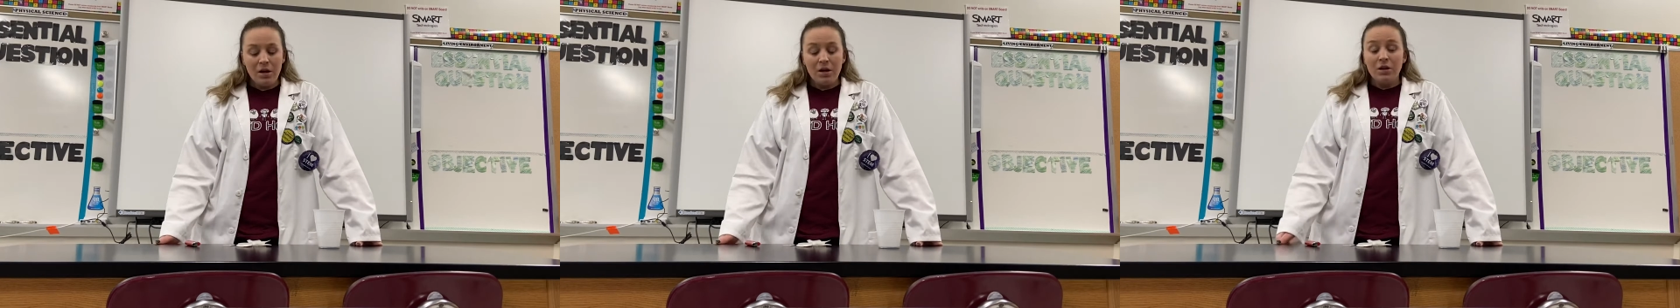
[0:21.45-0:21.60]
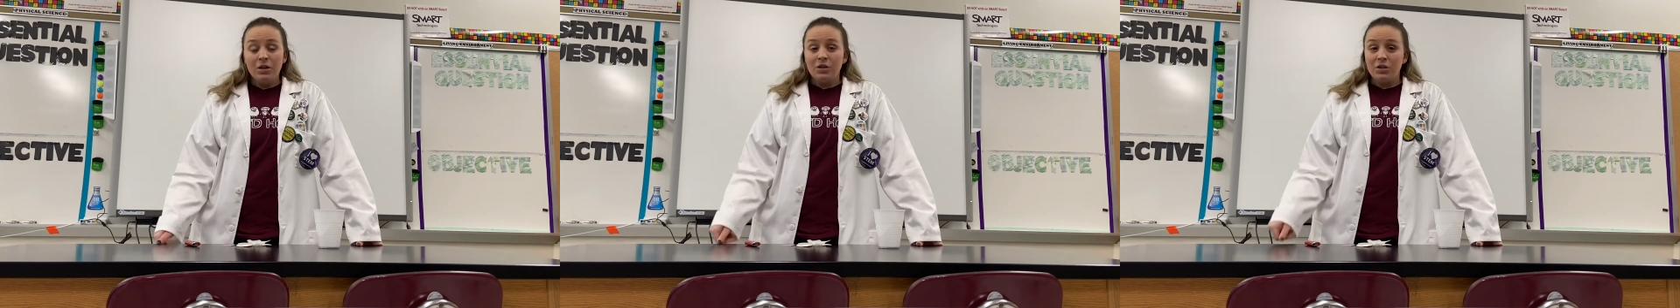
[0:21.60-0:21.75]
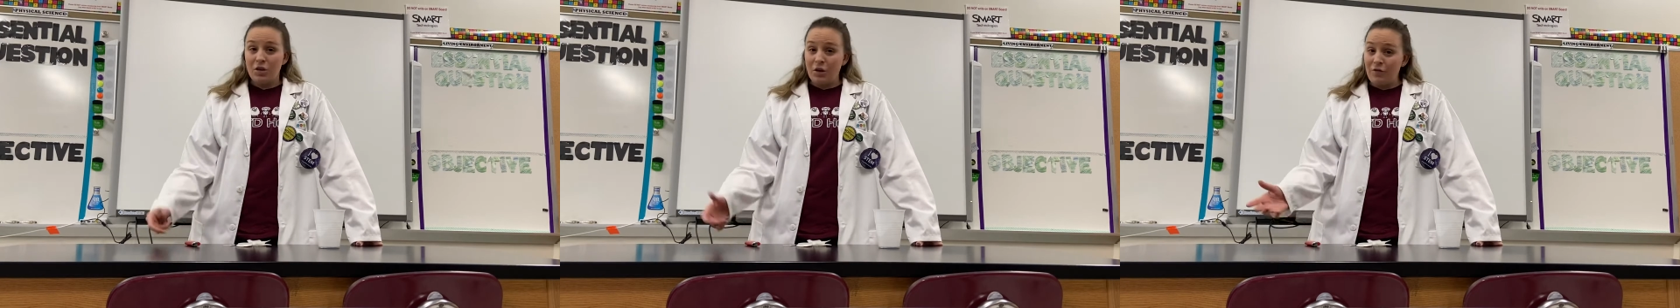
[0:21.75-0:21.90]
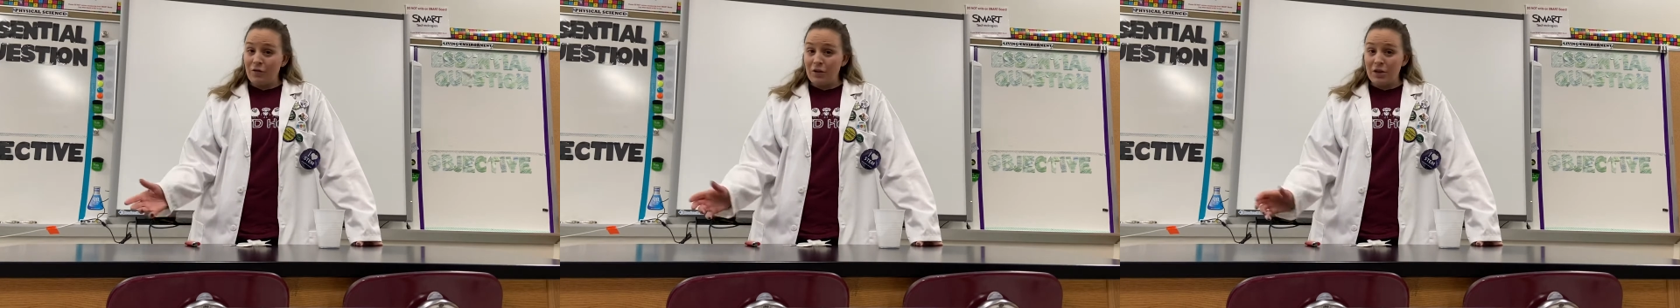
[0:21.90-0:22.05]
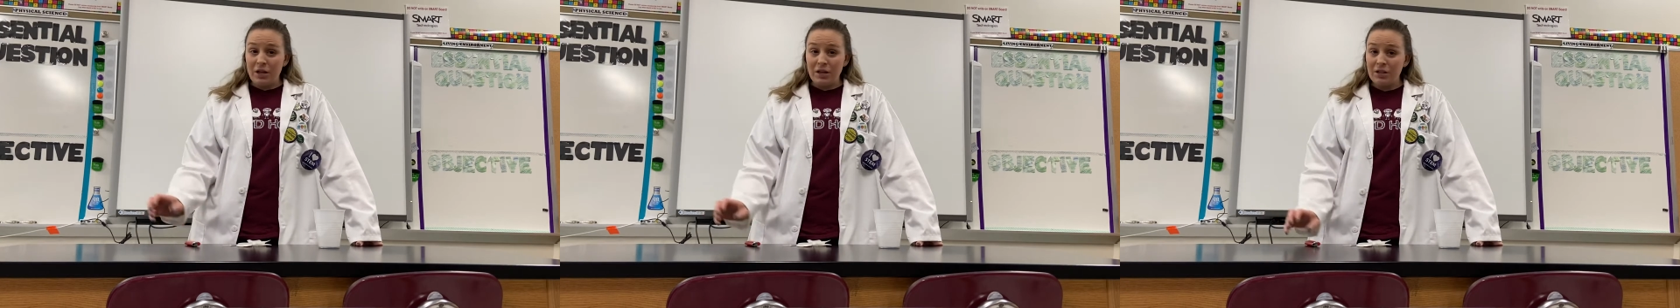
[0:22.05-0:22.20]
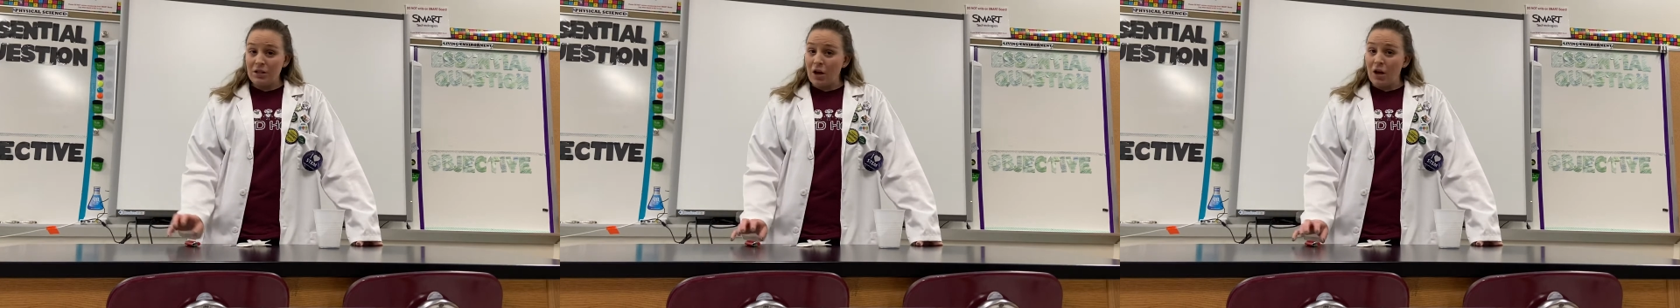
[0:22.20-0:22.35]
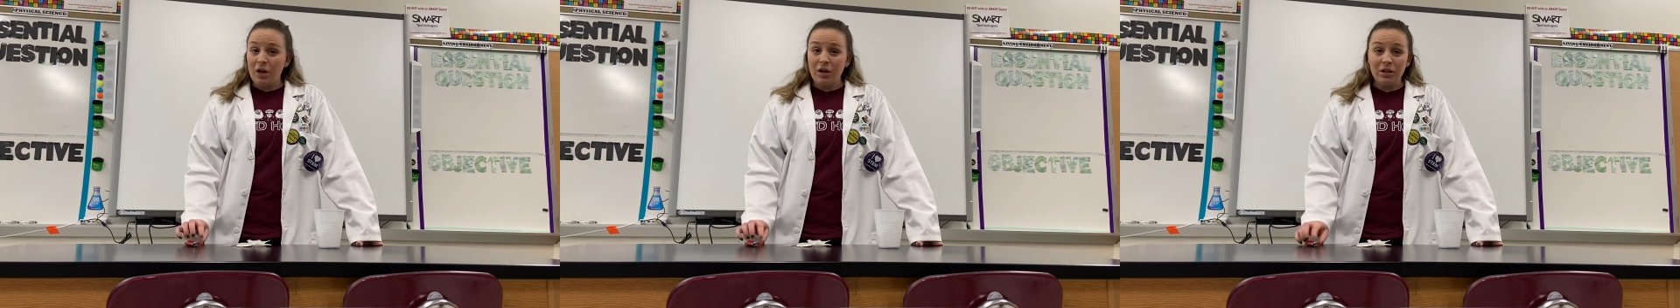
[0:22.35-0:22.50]
So for
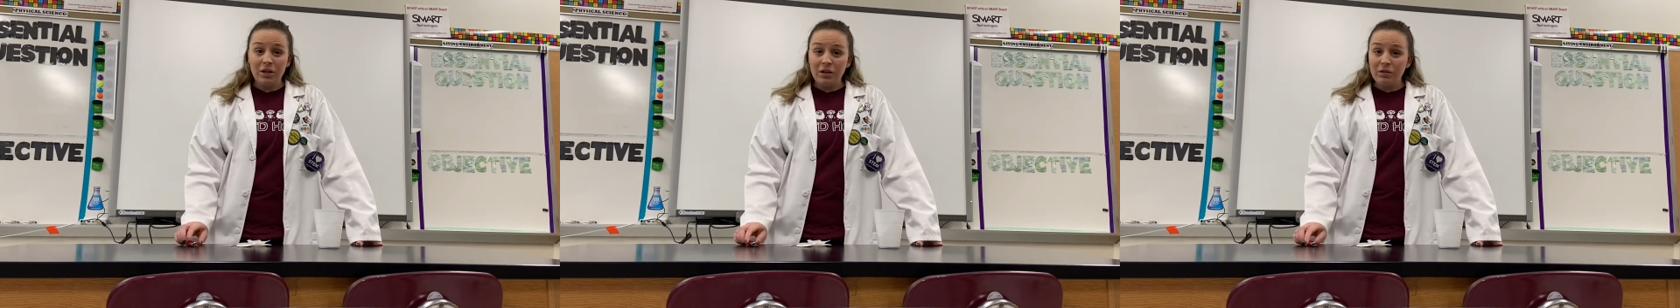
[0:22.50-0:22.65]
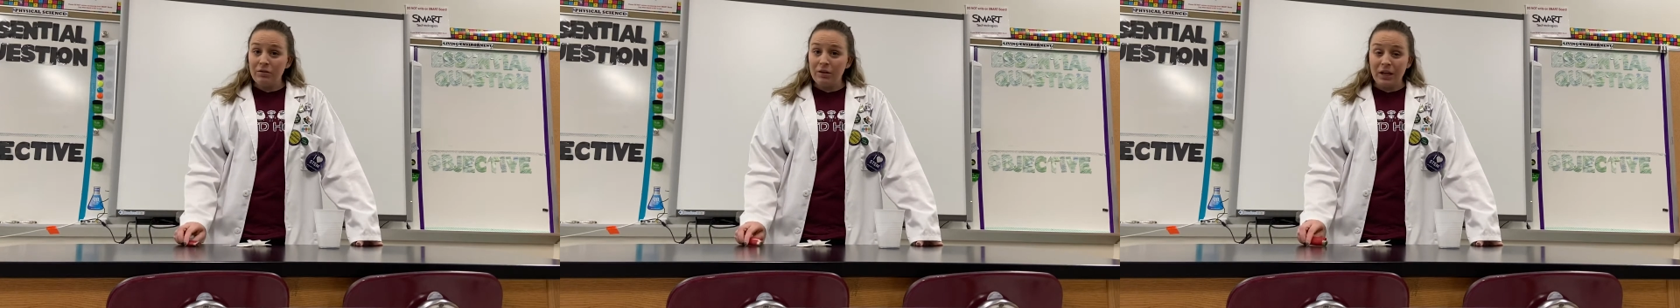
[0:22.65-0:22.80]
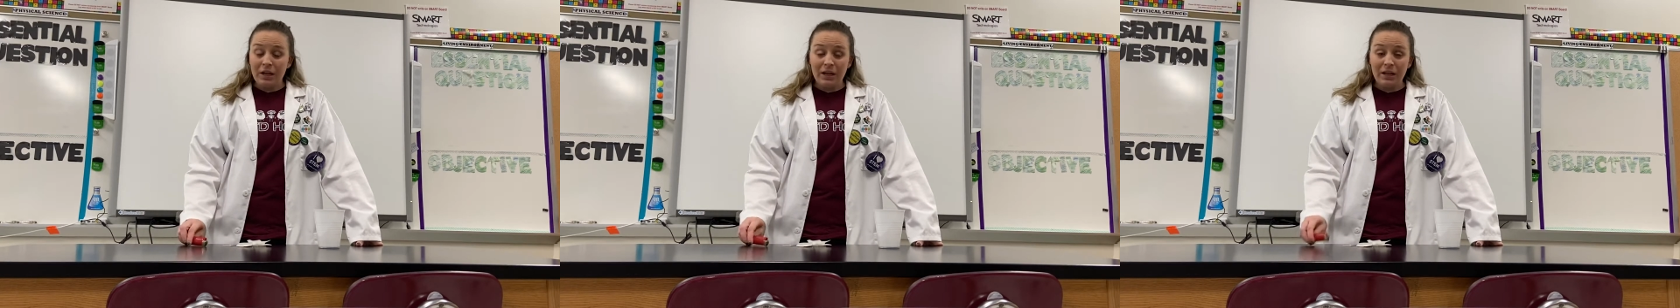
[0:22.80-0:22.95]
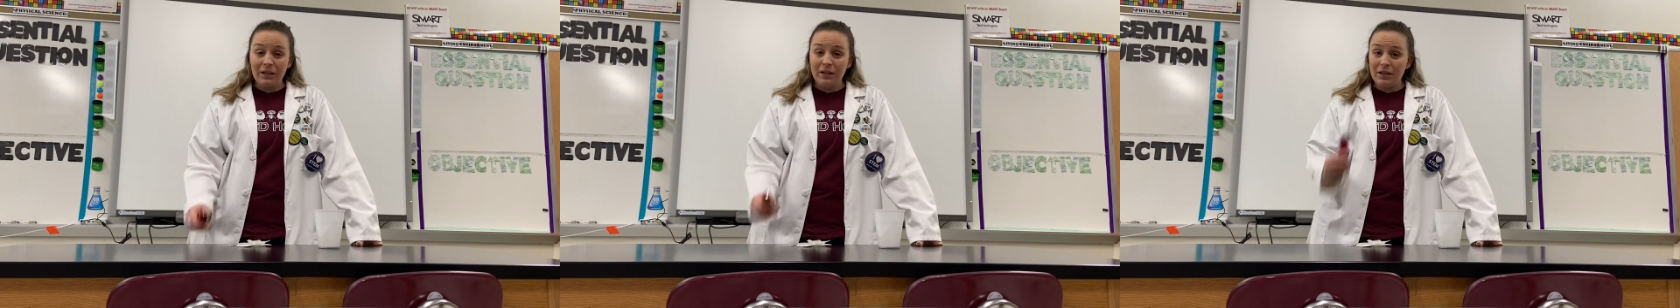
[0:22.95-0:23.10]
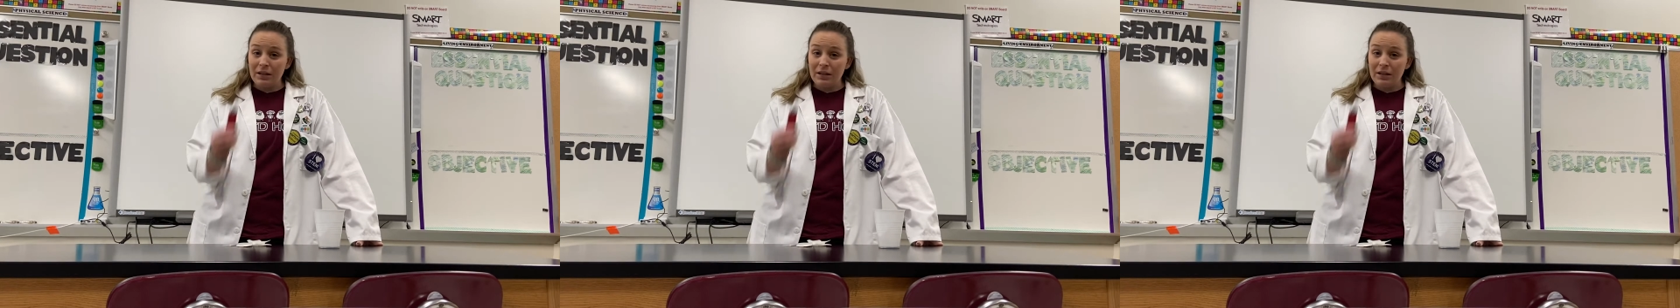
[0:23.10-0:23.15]
this, all you need